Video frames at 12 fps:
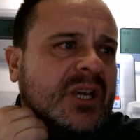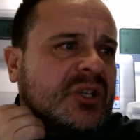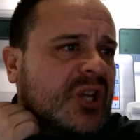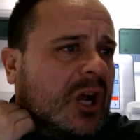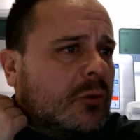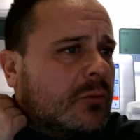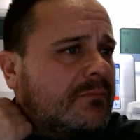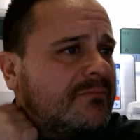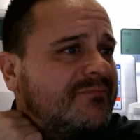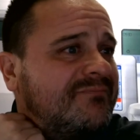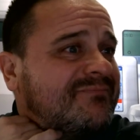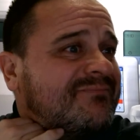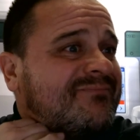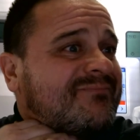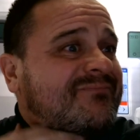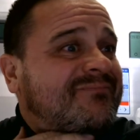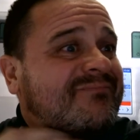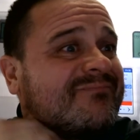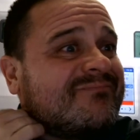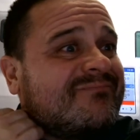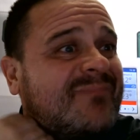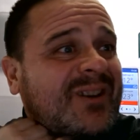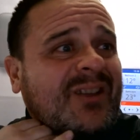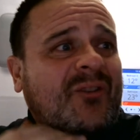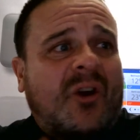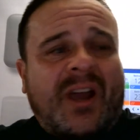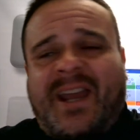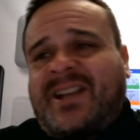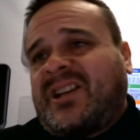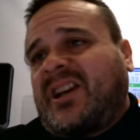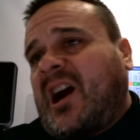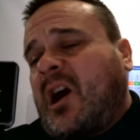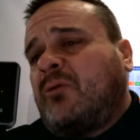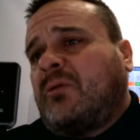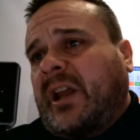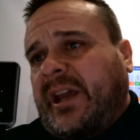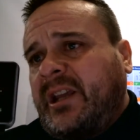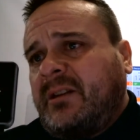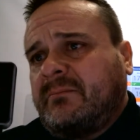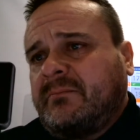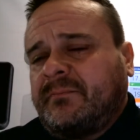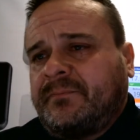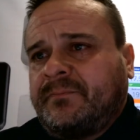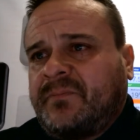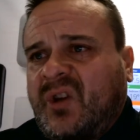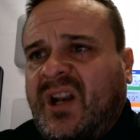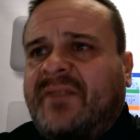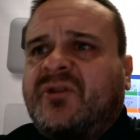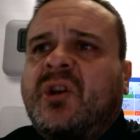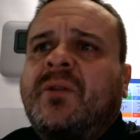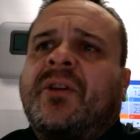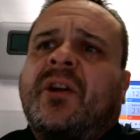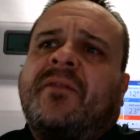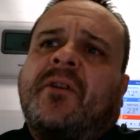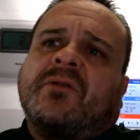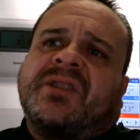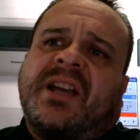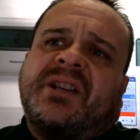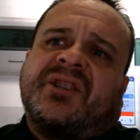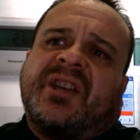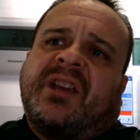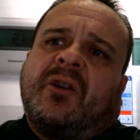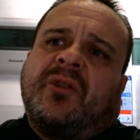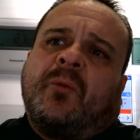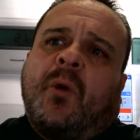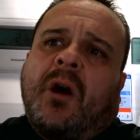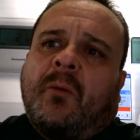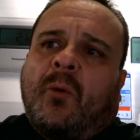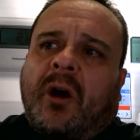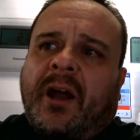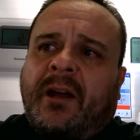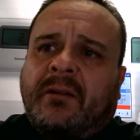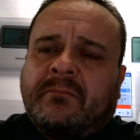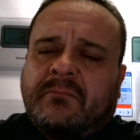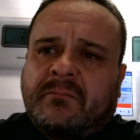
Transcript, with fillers: So when you've got heating only, you'll have 230 volts AC on the white wire.